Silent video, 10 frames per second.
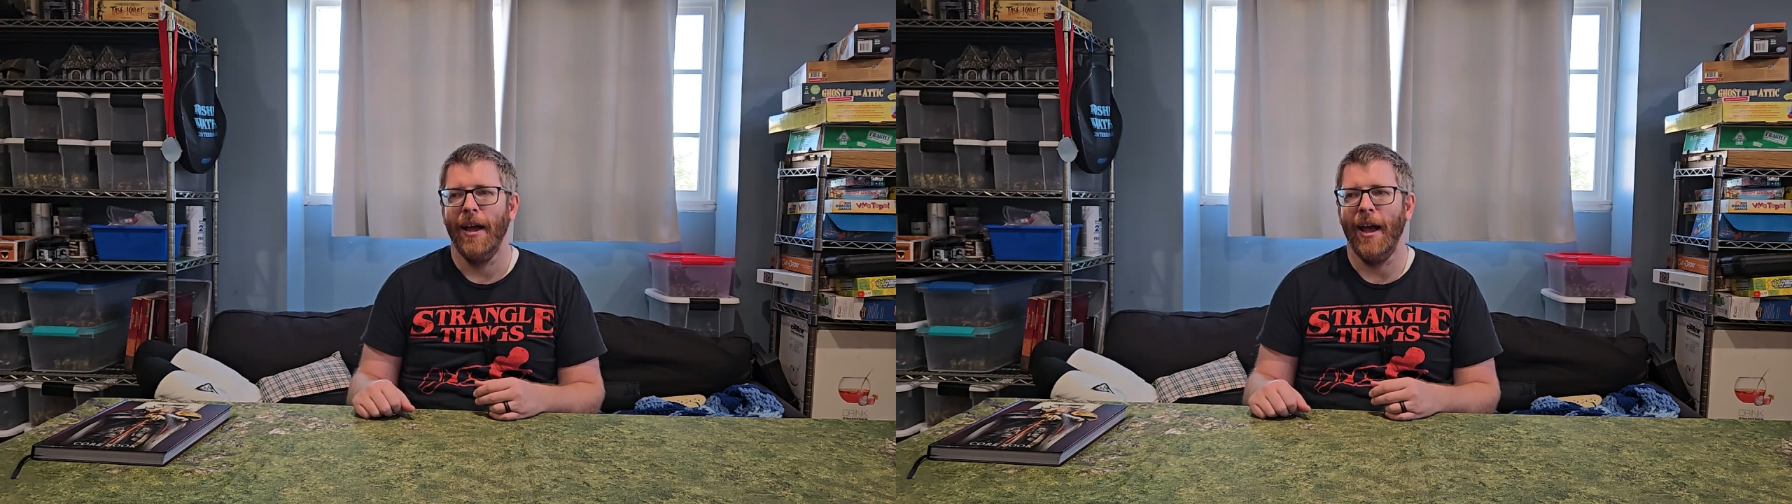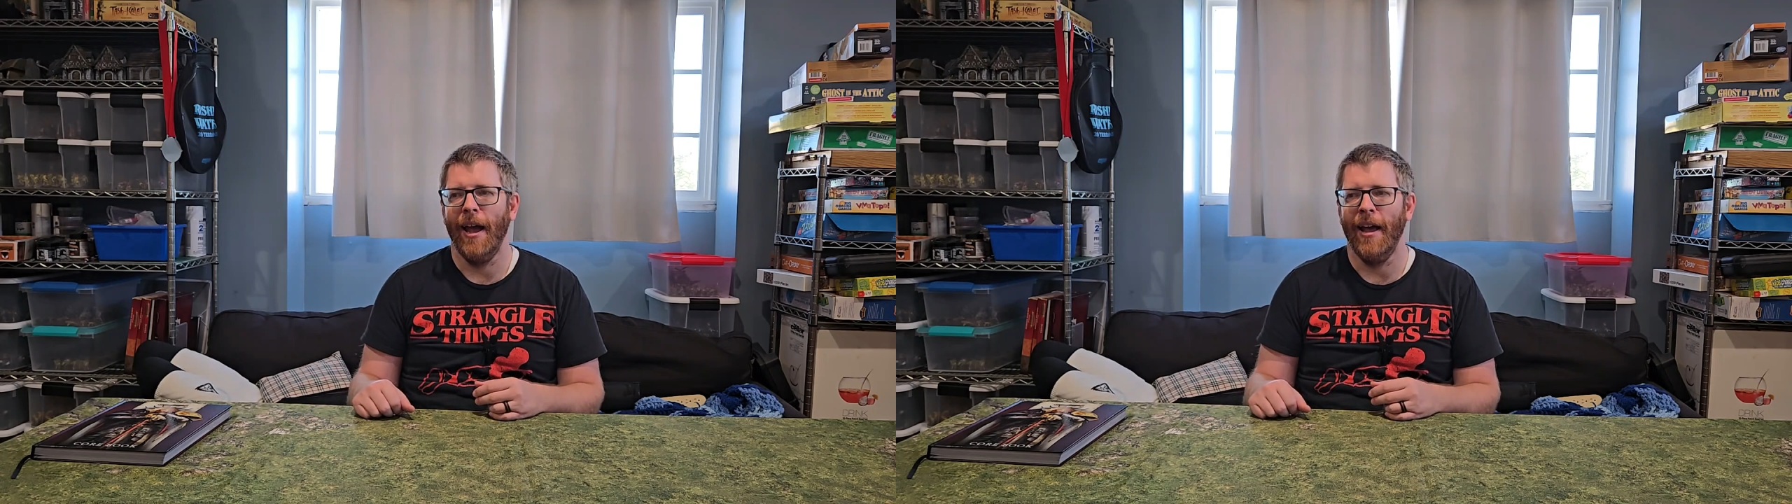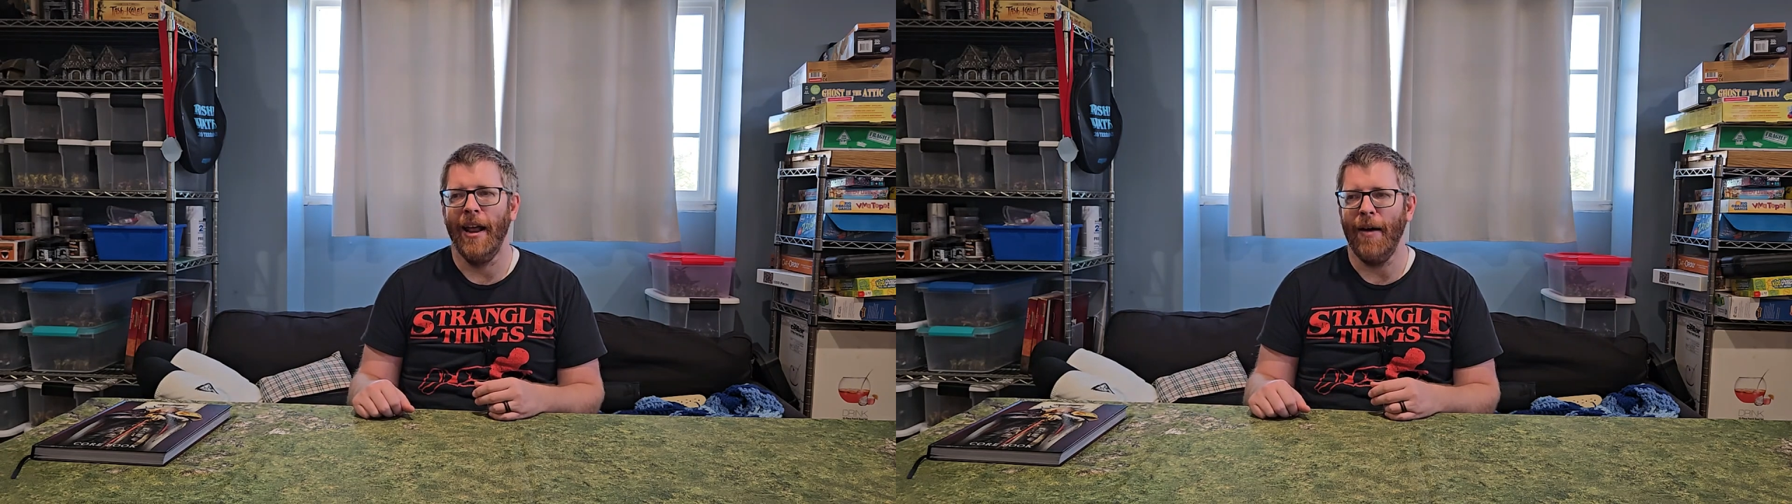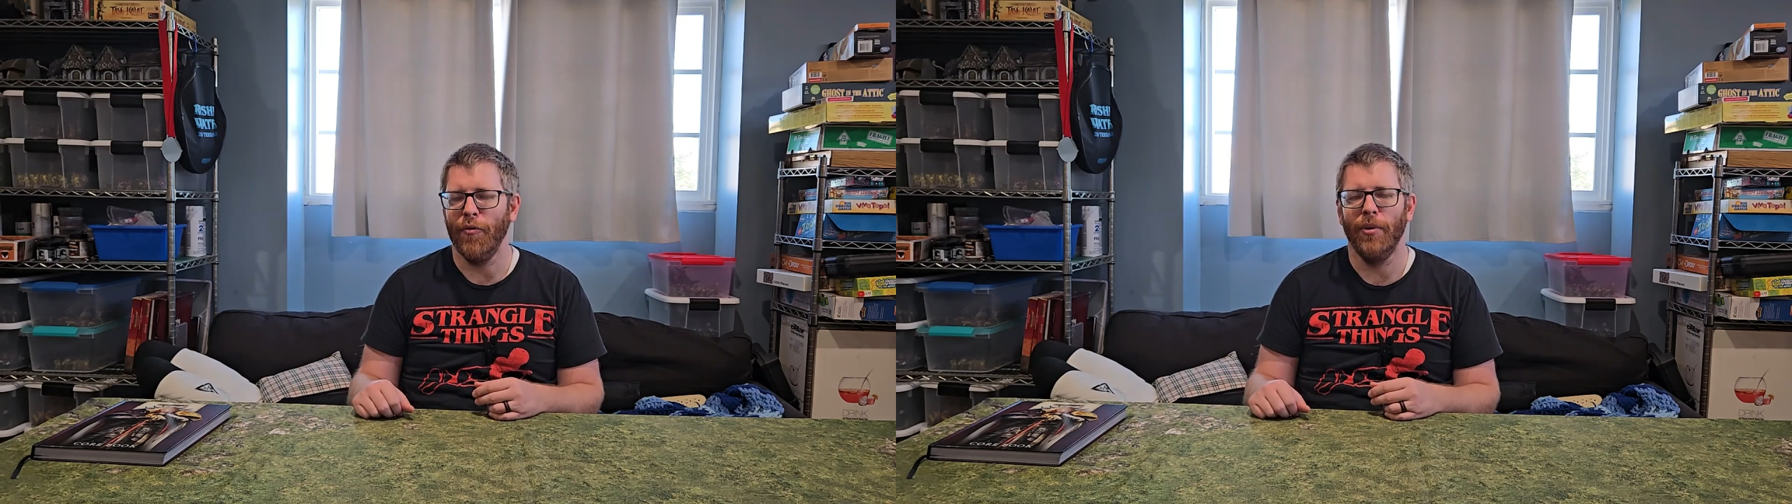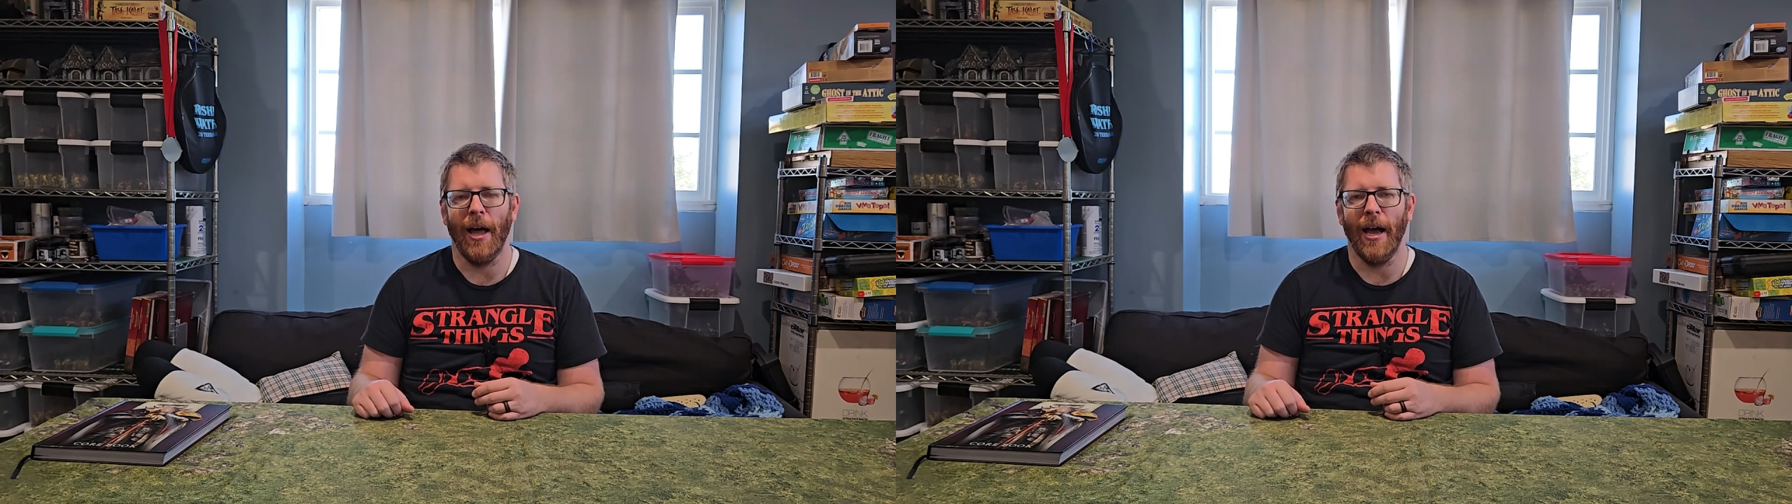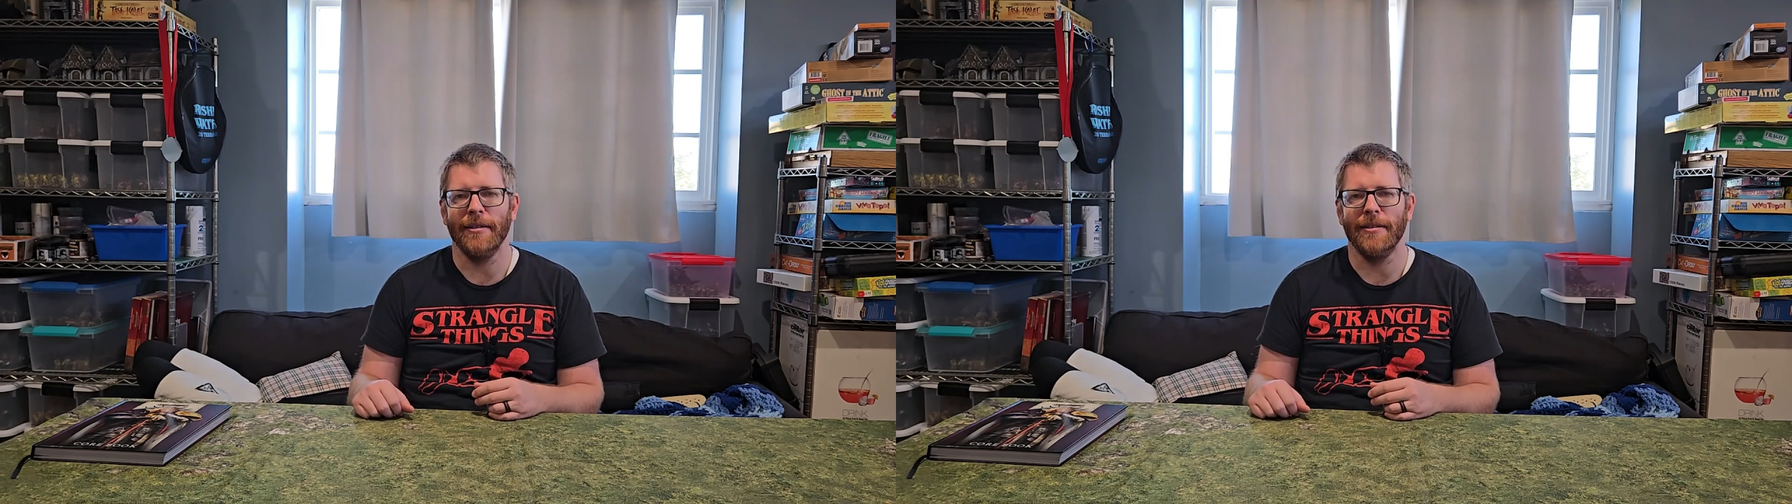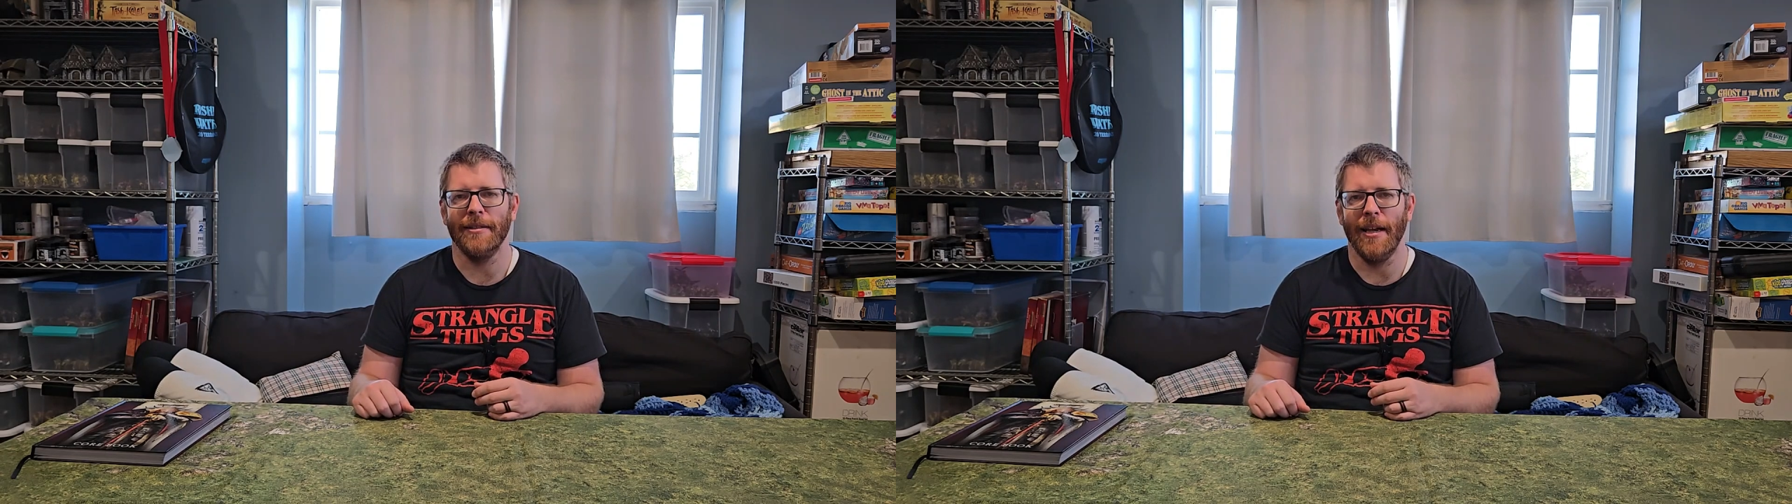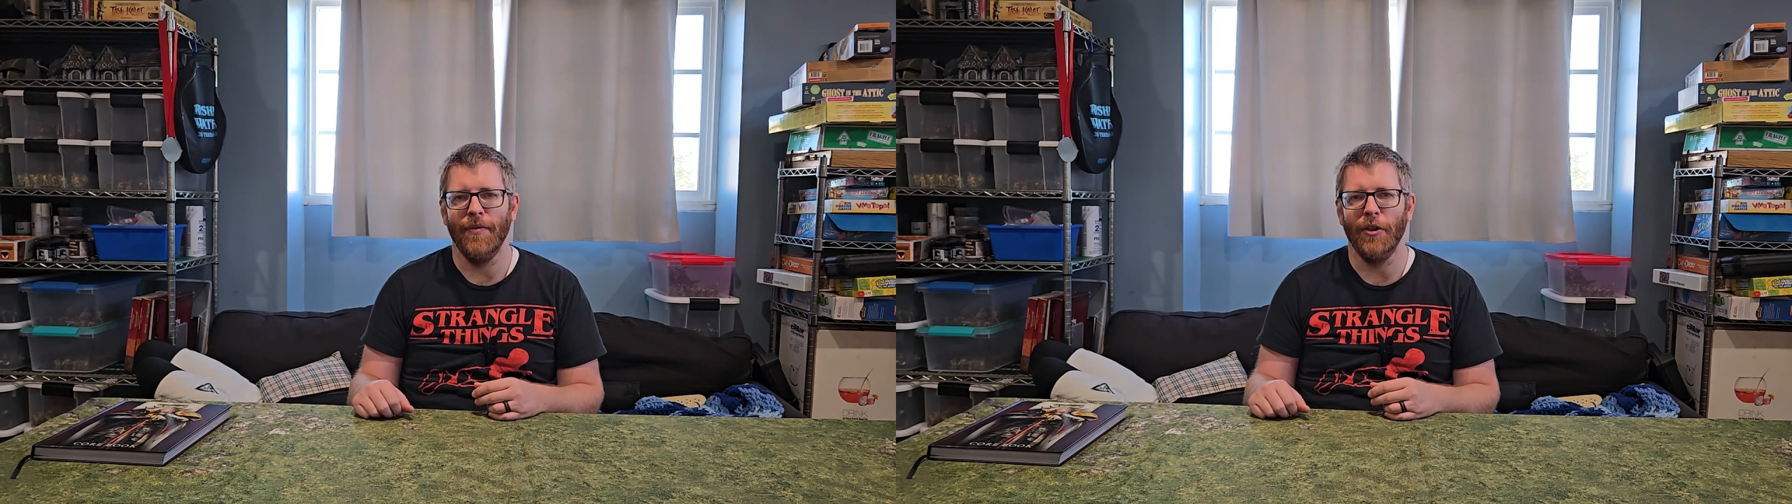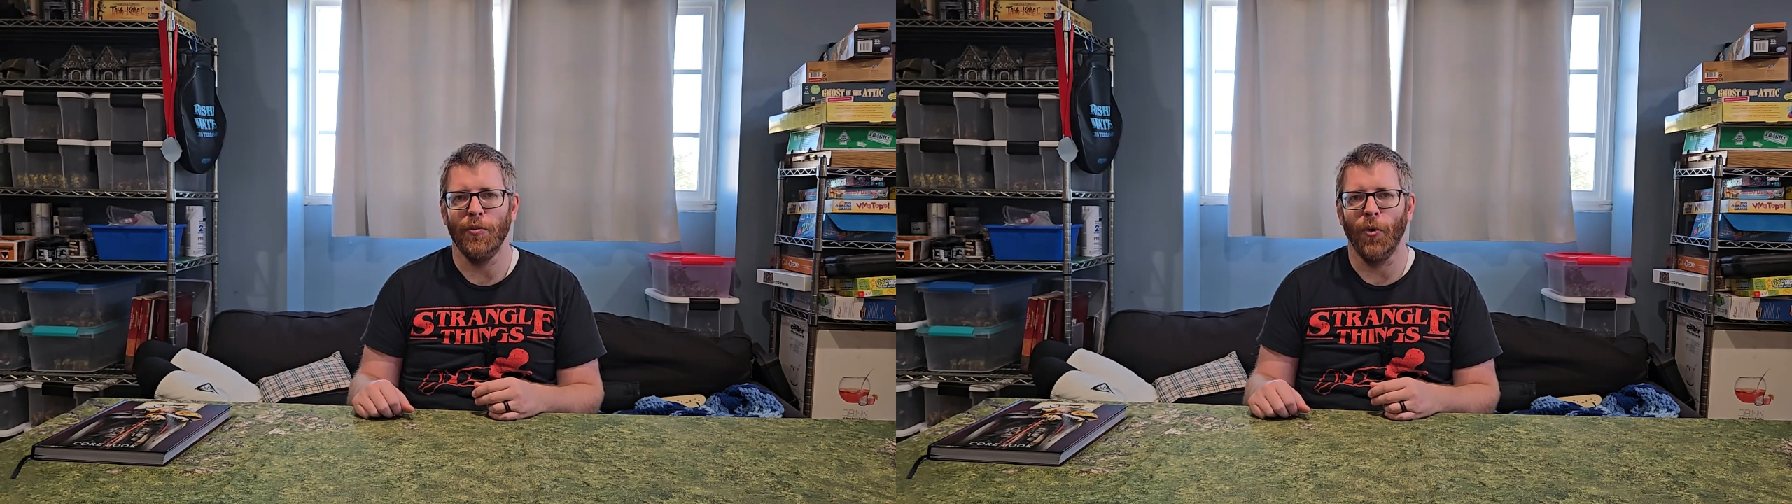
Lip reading: And have a blast saving the